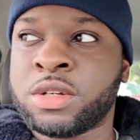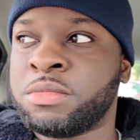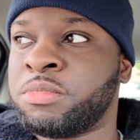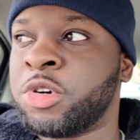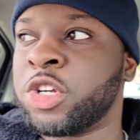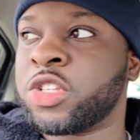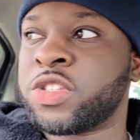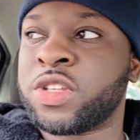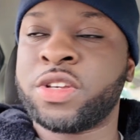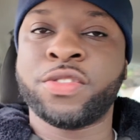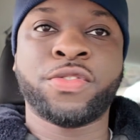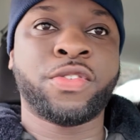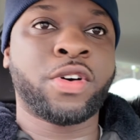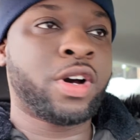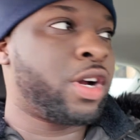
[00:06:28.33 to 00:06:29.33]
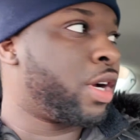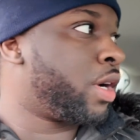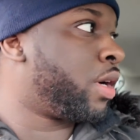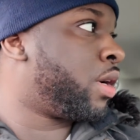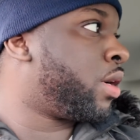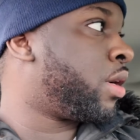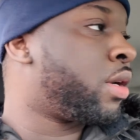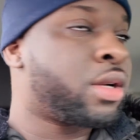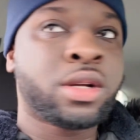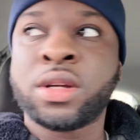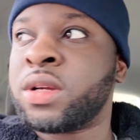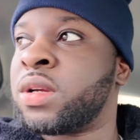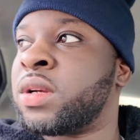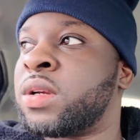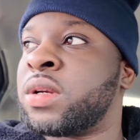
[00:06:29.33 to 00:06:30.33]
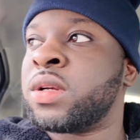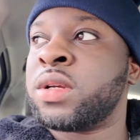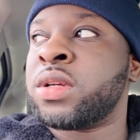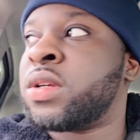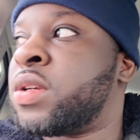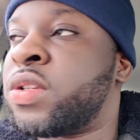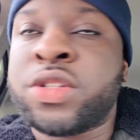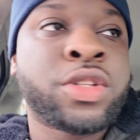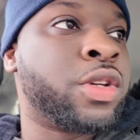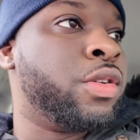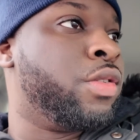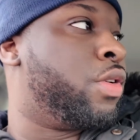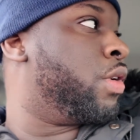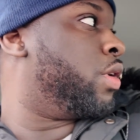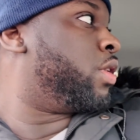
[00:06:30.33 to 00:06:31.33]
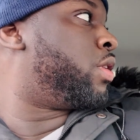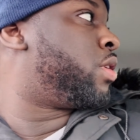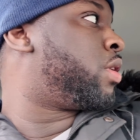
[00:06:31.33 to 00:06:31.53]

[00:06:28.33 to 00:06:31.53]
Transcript: But so far, so good.